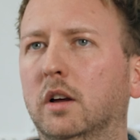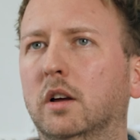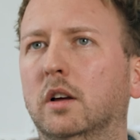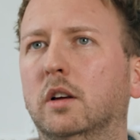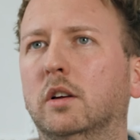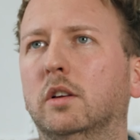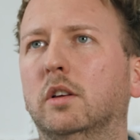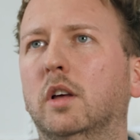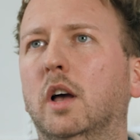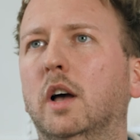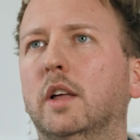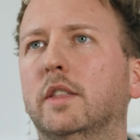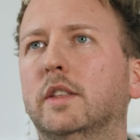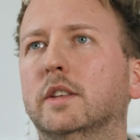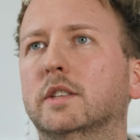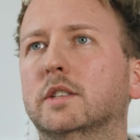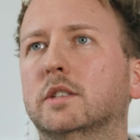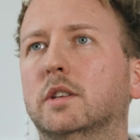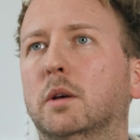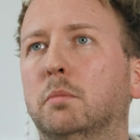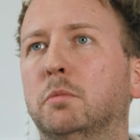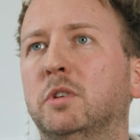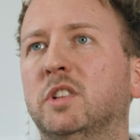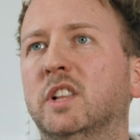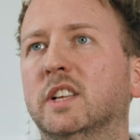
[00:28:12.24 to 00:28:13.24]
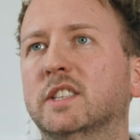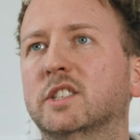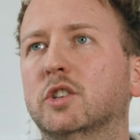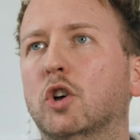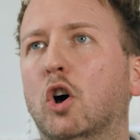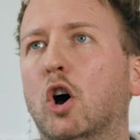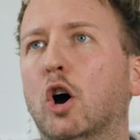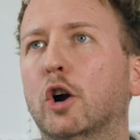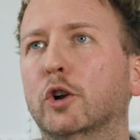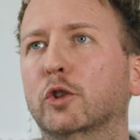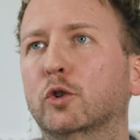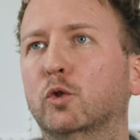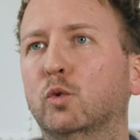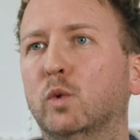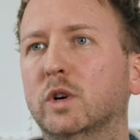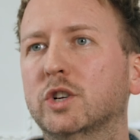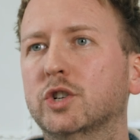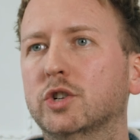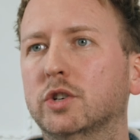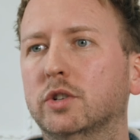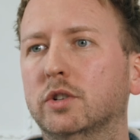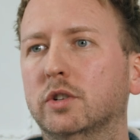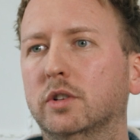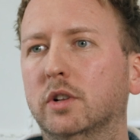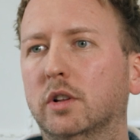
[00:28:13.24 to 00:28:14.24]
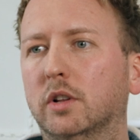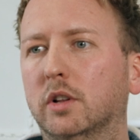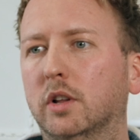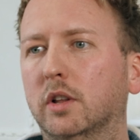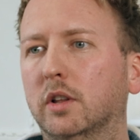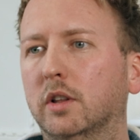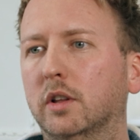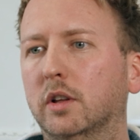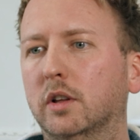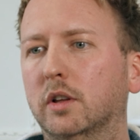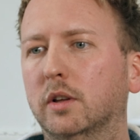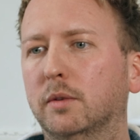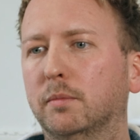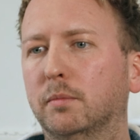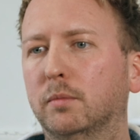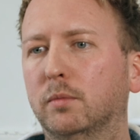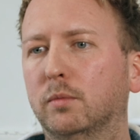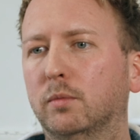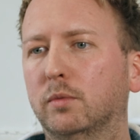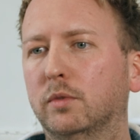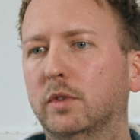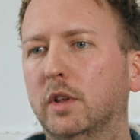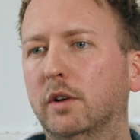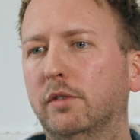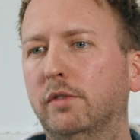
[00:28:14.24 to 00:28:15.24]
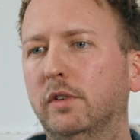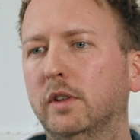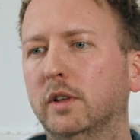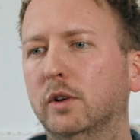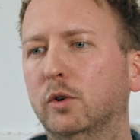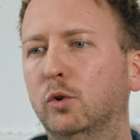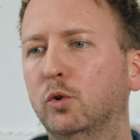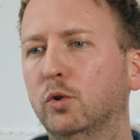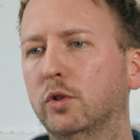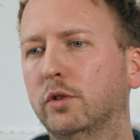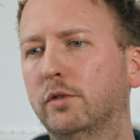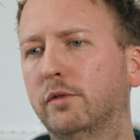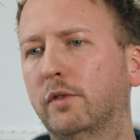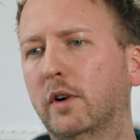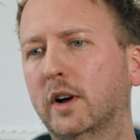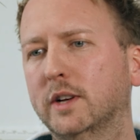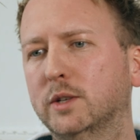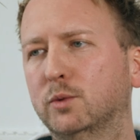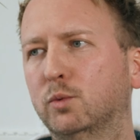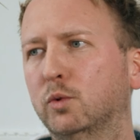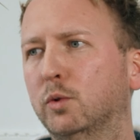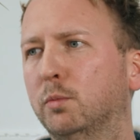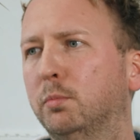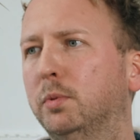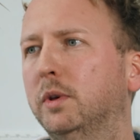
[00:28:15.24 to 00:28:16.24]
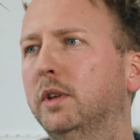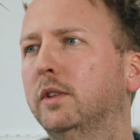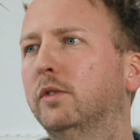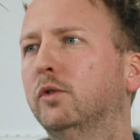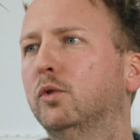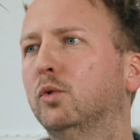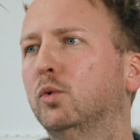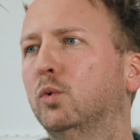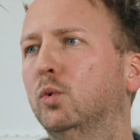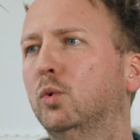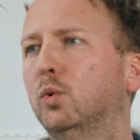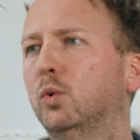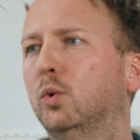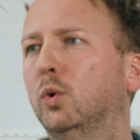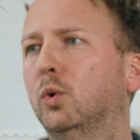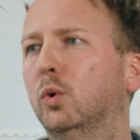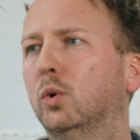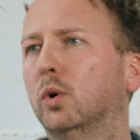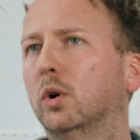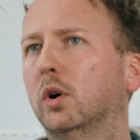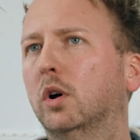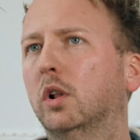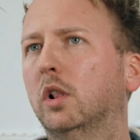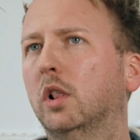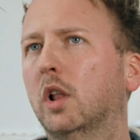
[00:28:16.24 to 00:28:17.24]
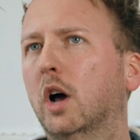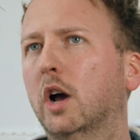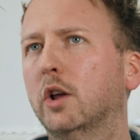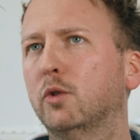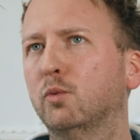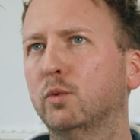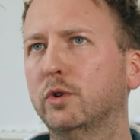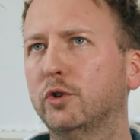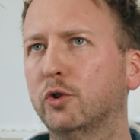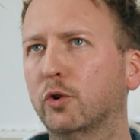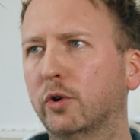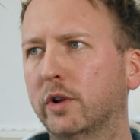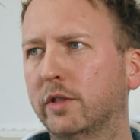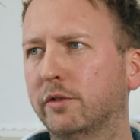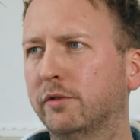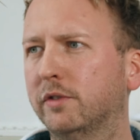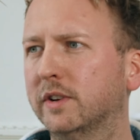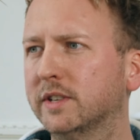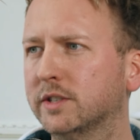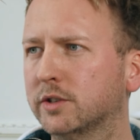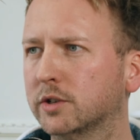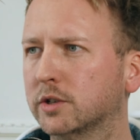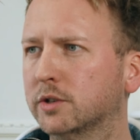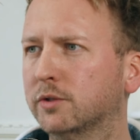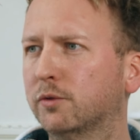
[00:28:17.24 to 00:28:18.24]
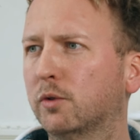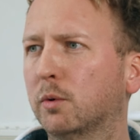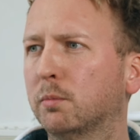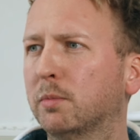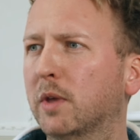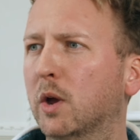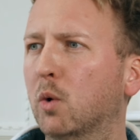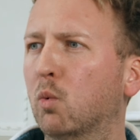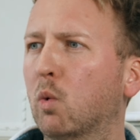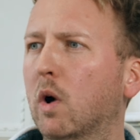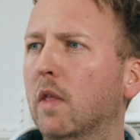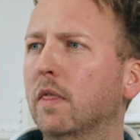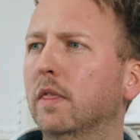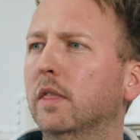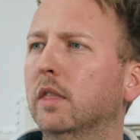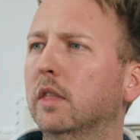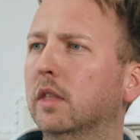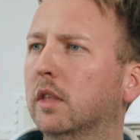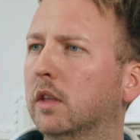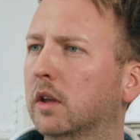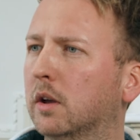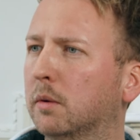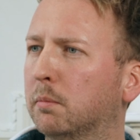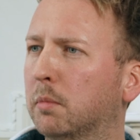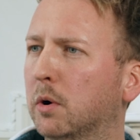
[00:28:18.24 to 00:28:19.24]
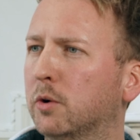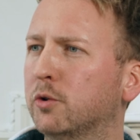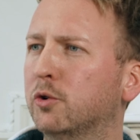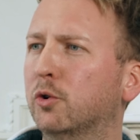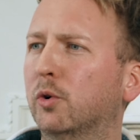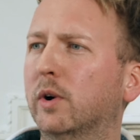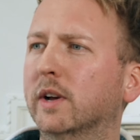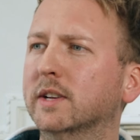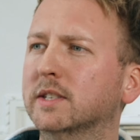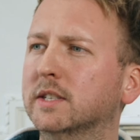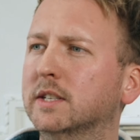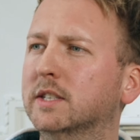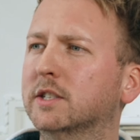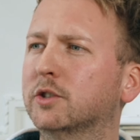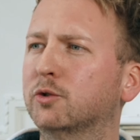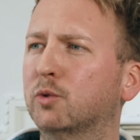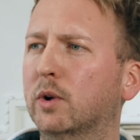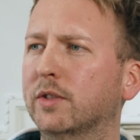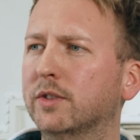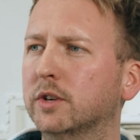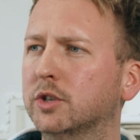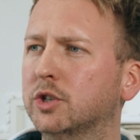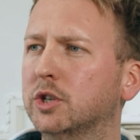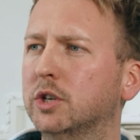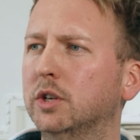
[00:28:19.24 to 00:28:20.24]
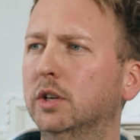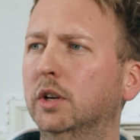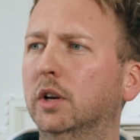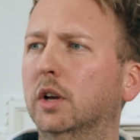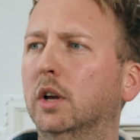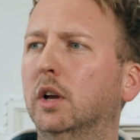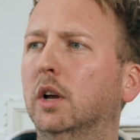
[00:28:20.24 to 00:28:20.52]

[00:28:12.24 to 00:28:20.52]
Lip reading: Yeah, that's a hard question. Definitely a good advice would be to align with your investors from day one about your exit strategy.